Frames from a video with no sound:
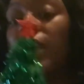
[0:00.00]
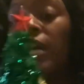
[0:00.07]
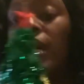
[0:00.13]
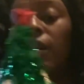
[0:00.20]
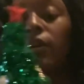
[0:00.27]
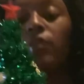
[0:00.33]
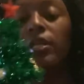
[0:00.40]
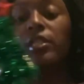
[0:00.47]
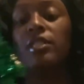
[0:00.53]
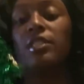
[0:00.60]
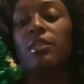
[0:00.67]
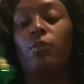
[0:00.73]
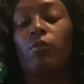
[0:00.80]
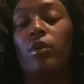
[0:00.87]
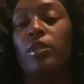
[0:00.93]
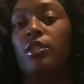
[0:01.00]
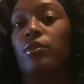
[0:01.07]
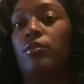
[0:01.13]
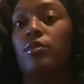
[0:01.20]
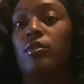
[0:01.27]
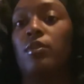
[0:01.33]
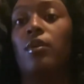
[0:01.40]
I don't know. I just didn't want
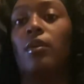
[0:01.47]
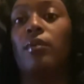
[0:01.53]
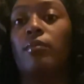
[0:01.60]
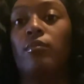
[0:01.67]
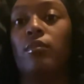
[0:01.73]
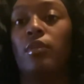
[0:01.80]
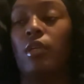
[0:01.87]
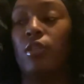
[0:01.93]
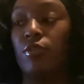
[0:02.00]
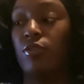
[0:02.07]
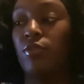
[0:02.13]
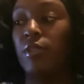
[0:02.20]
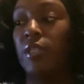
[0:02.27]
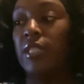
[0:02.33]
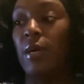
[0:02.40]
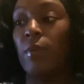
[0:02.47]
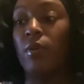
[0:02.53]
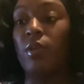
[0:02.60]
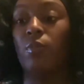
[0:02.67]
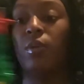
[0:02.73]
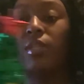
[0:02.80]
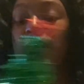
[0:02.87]
those um, other trees. I
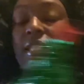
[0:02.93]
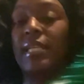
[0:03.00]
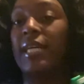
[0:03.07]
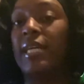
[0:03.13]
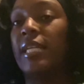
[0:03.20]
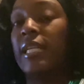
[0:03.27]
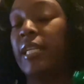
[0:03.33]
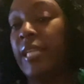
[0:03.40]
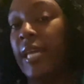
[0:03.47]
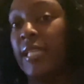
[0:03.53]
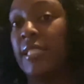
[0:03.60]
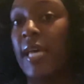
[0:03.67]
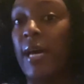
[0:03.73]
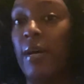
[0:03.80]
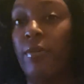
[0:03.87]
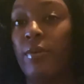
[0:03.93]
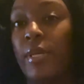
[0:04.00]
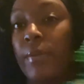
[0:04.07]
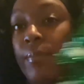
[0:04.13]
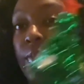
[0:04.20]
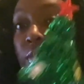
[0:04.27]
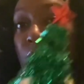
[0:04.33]
wanted one that's like kind of decked out
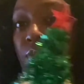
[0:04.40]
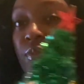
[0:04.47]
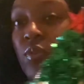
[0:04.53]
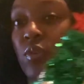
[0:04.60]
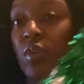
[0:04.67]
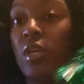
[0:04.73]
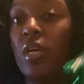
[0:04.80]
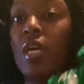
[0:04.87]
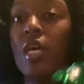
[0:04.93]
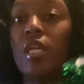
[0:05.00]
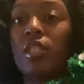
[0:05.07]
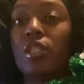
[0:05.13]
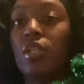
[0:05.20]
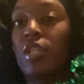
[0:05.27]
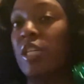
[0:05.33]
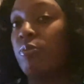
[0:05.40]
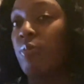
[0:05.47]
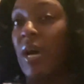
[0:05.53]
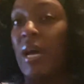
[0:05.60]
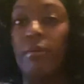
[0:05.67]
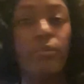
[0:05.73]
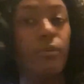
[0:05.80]
and beautiful. So that's
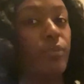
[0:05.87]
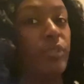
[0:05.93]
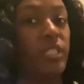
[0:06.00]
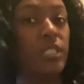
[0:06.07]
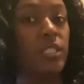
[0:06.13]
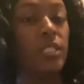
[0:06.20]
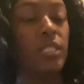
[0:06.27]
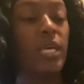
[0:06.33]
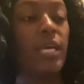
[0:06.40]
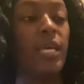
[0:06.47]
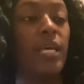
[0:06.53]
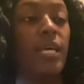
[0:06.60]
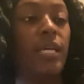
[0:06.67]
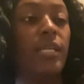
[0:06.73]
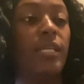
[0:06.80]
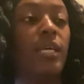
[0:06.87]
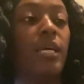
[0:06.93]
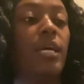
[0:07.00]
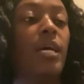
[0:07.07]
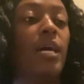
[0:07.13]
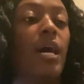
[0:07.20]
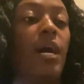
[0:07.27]
why I went with this. And
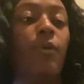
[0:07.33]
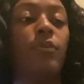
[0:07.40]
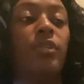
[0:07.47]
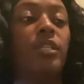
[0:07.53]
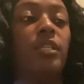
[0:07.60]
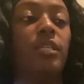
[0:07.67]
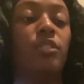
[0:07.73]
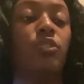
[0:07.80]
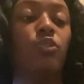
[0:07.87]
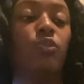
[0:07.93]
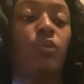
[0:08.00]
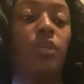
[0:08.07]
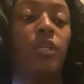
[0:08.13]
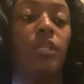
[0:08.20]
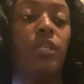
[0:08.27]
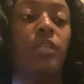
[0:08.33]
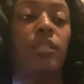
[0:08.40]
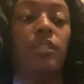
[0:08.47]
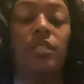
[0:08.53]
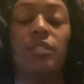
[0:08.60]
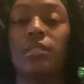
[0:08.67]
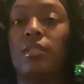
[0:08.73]
I really enjoy
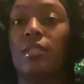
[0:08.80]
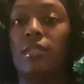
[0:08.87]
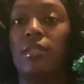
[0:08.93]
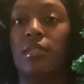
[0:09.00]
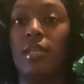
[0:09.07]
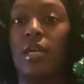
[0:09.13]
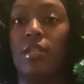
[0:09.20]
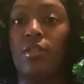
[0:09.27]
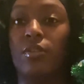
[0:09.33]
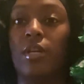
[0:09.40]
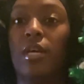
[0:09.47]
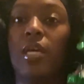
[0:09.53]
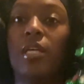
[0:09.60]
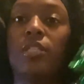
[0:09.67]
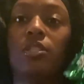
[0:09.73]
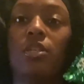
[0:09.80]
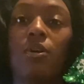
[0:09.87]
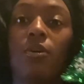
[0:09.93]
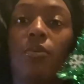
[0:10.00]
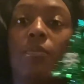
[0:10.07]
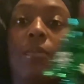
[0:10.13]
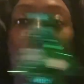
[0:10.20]
this color.
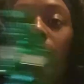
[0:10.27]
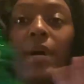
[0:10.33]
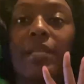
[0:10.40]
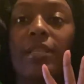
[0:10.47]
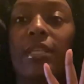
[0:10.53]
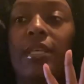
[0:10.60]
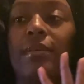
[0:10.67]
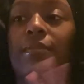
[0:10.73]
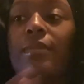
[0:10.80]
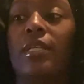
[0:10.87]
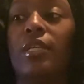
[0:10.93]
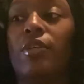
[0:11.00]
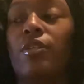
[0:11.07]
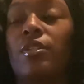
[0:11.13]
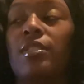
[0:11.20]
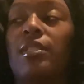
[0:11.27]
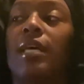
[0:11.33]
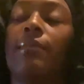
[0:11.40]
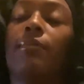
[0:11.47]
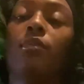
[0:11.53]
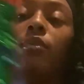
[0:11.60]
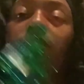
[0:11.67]
So my theme in here is
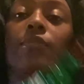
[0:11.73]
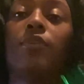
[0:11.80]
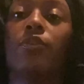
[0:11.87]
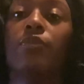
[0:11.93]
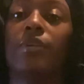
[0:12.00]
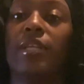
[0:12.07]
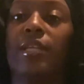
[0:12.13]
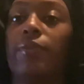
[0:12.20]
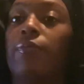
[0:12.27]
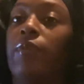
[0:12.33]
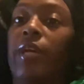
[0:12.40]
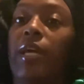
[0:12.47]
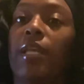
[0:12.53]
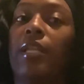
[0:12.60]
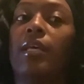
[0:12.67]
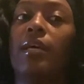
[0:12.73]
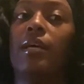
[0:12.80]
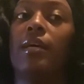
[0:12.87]
like more of a green and red